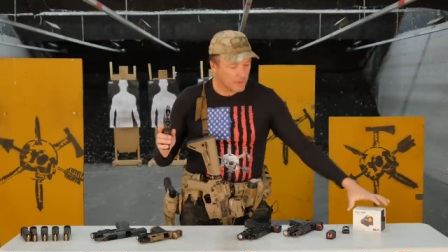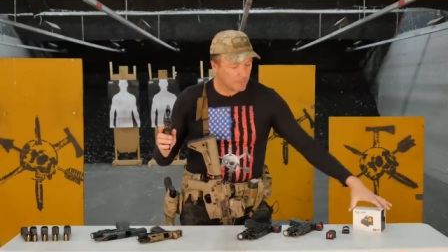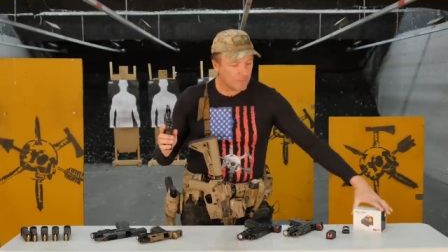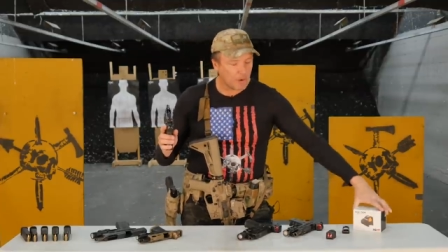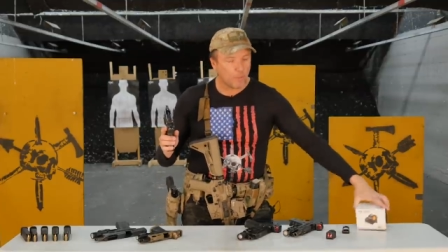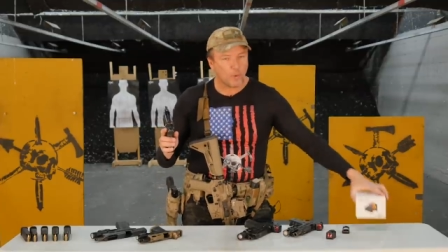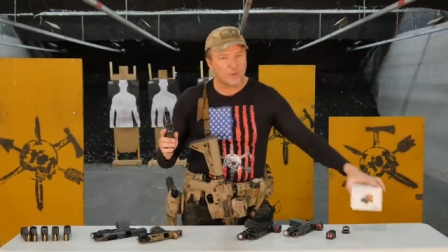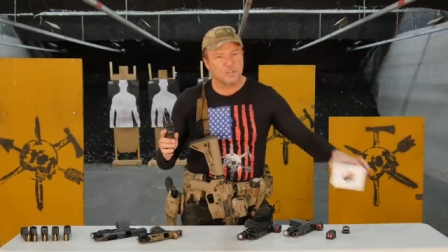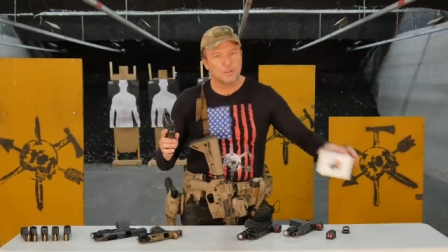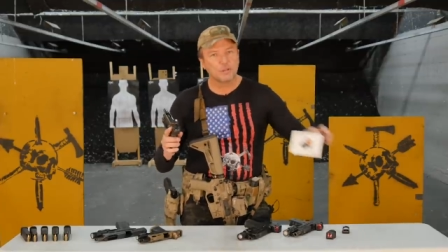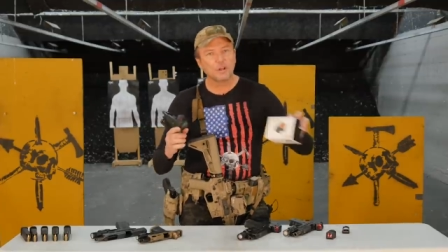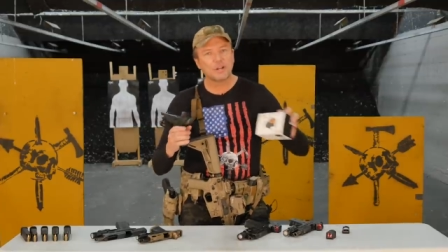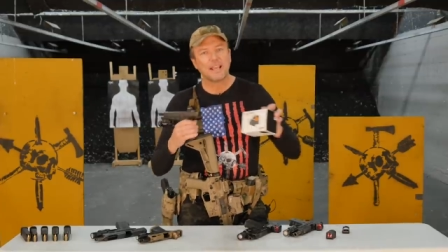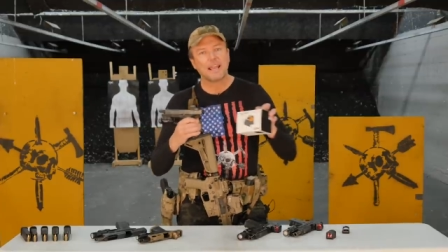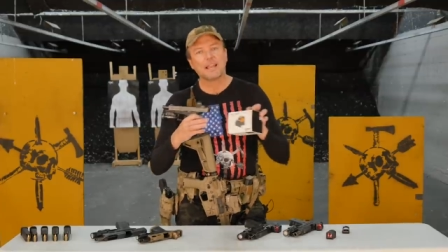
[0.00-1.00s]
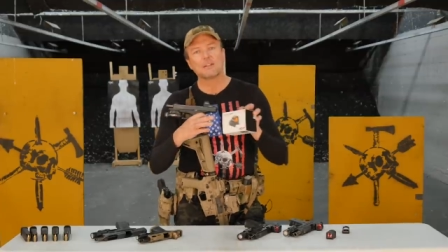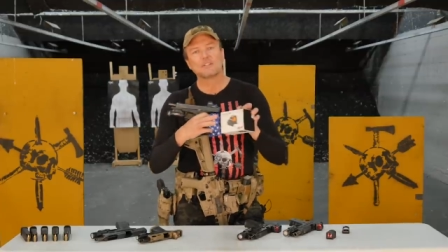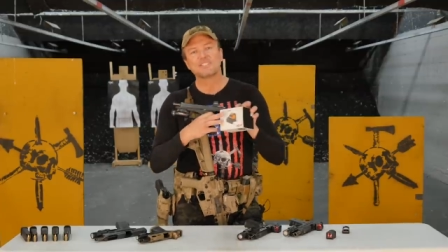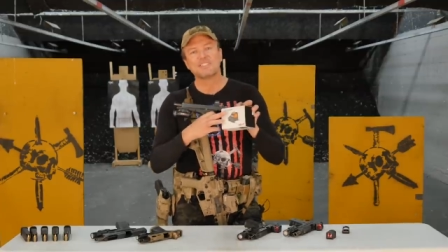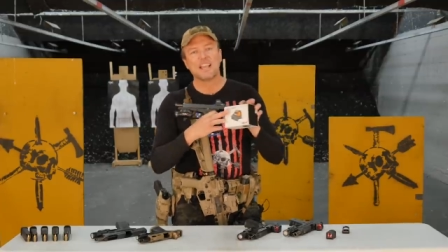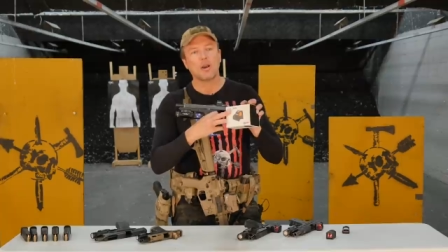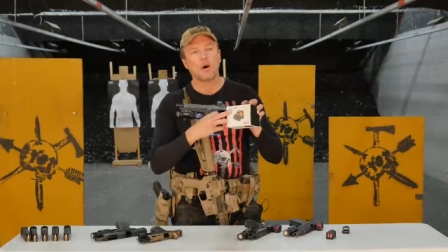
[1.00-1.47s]
but when you look at it, it'll
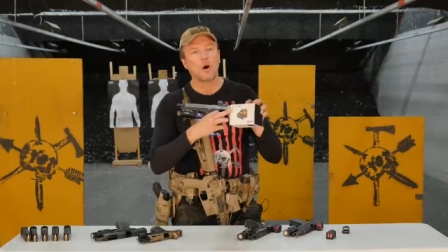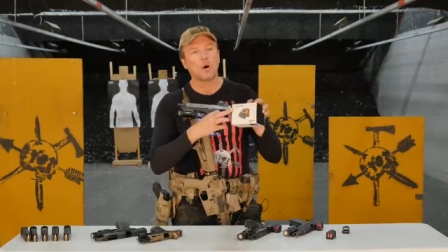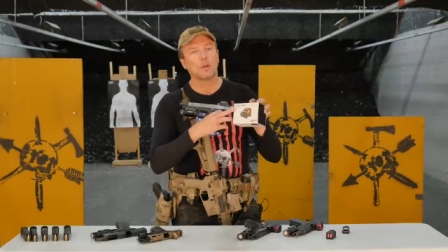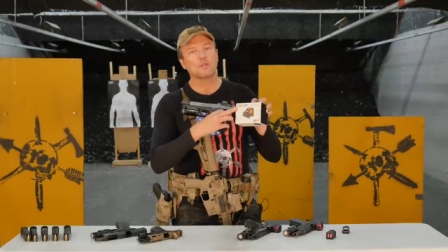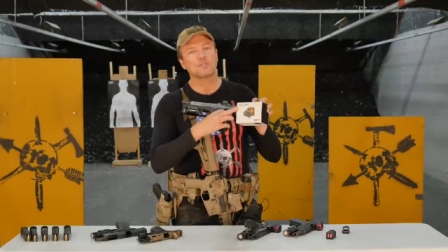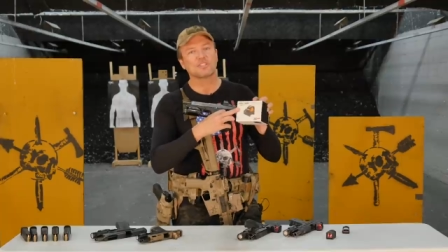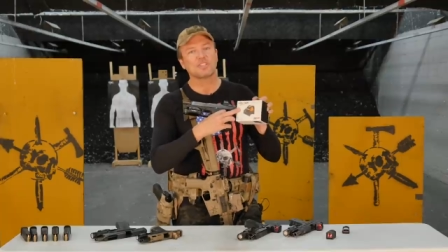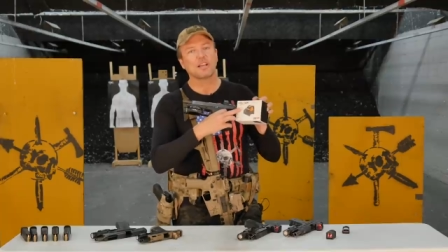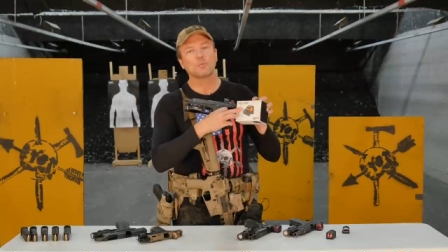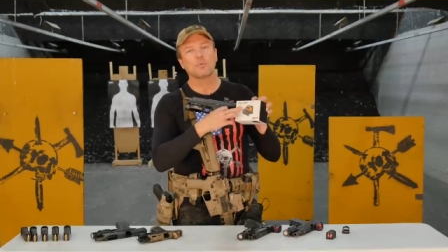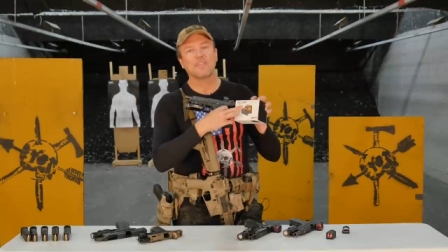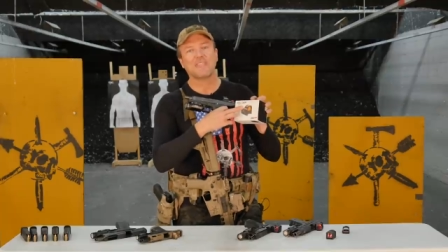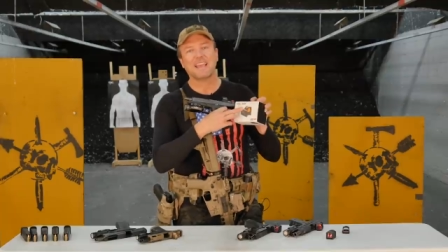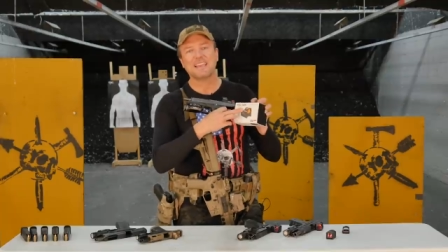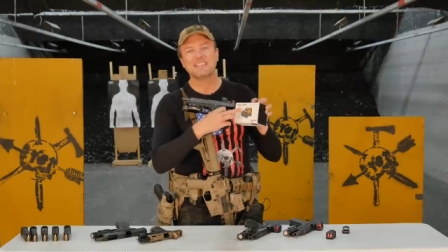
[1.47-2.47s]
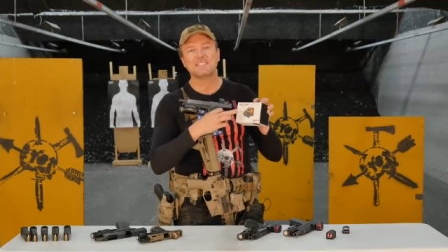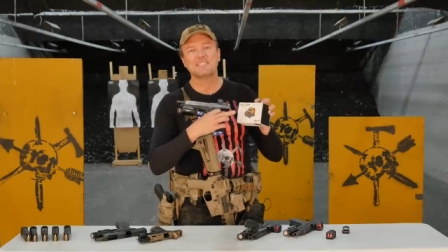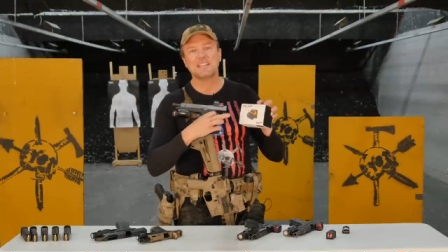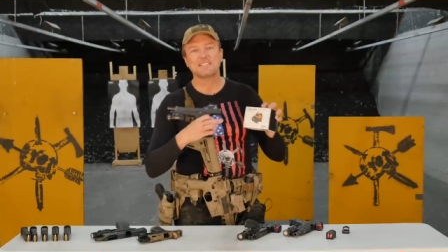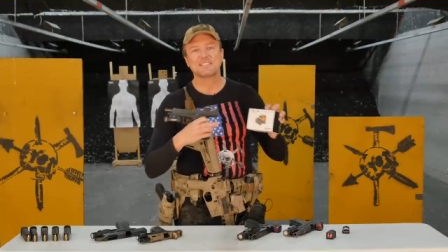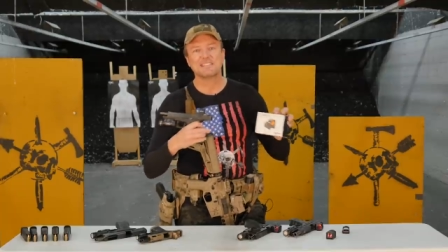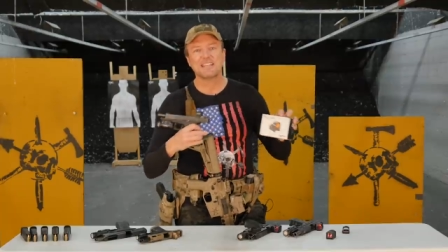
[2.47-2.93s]
say Holosun with
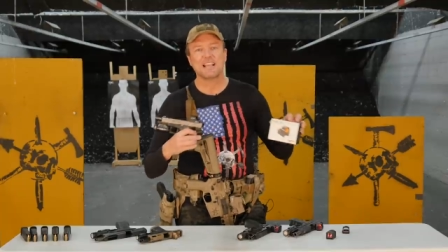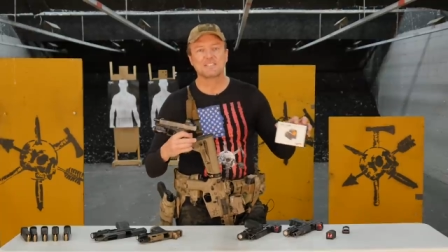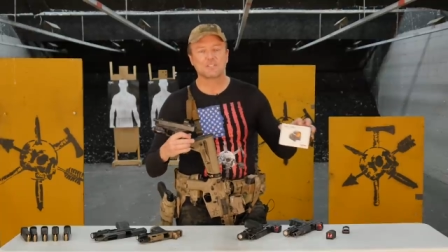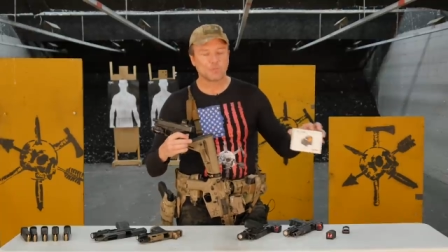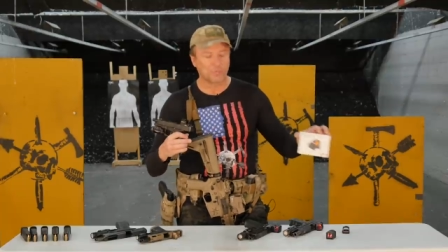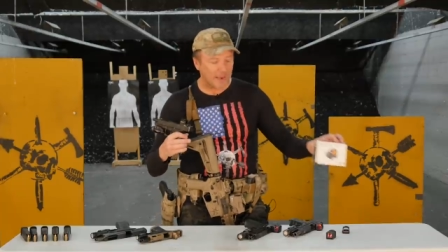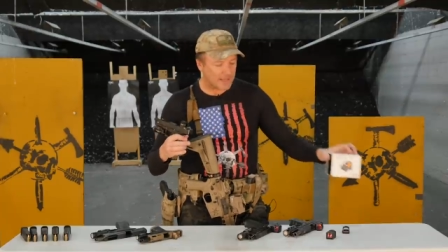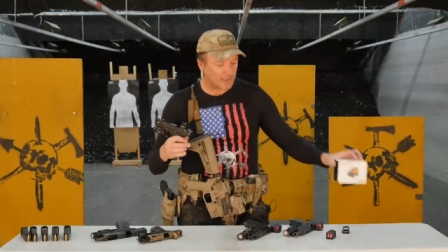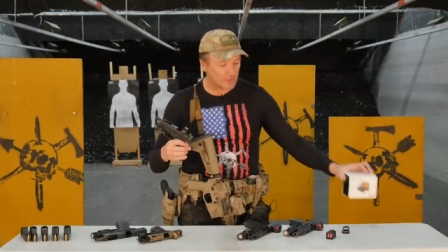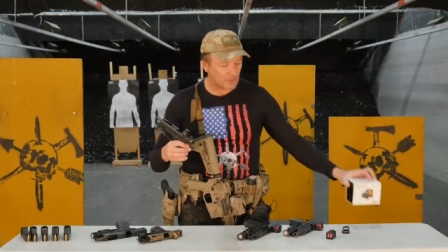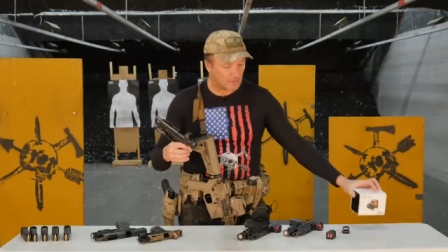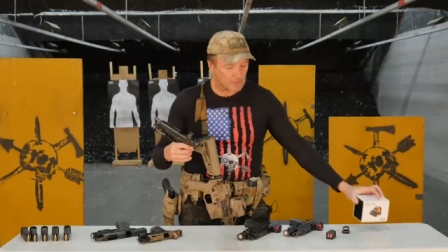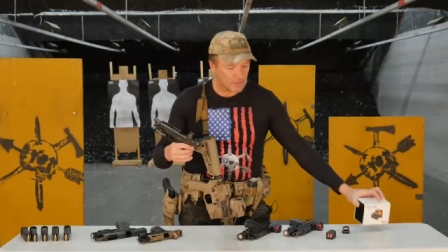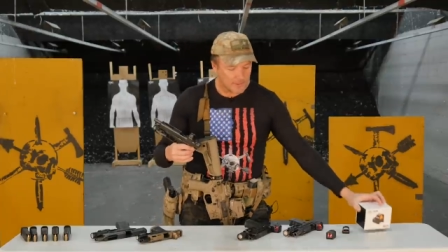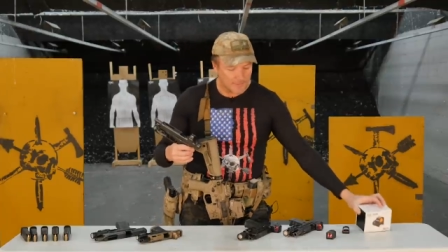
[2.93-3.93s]
ACSS reticle.